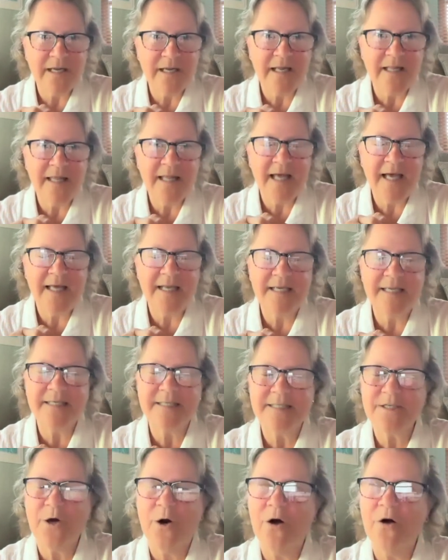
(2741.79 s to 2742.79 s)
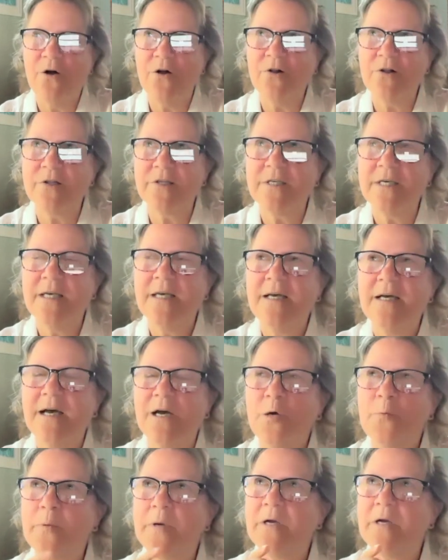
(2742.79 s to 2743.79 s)
and that is called,
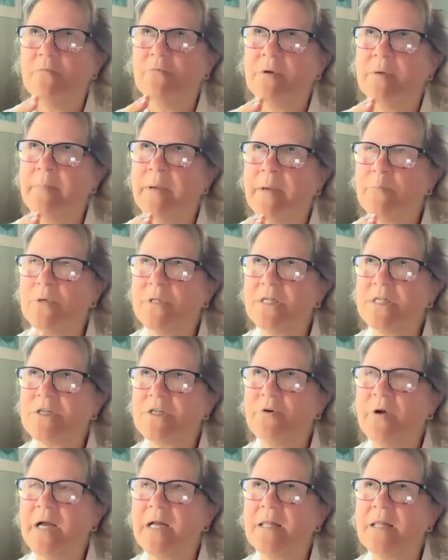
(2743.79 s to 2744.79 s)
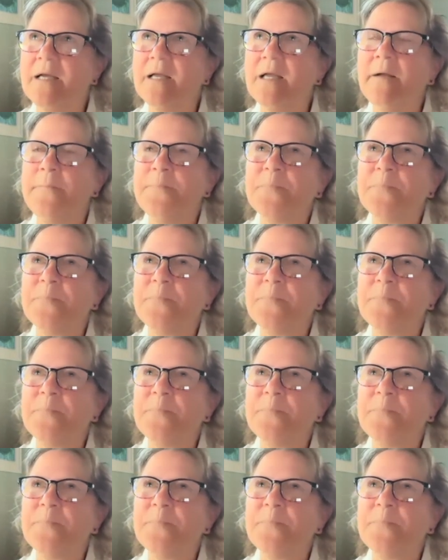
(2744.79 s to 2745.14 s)
hope I remember this correctly,